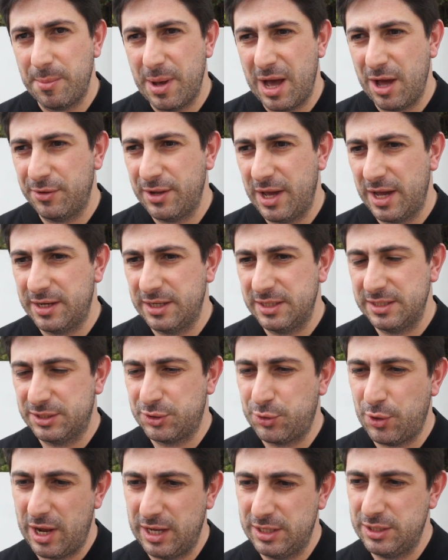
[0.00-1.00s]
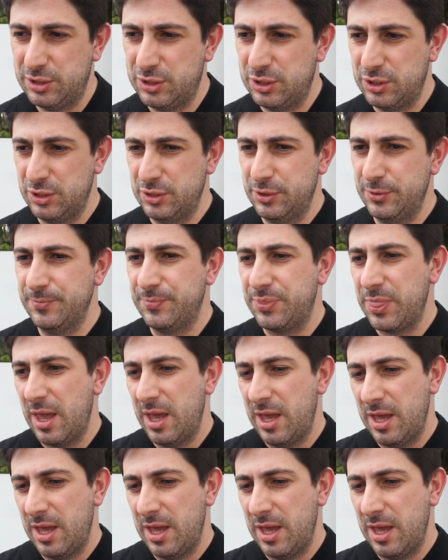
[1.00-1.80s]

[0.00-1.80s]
about that, and it's trying to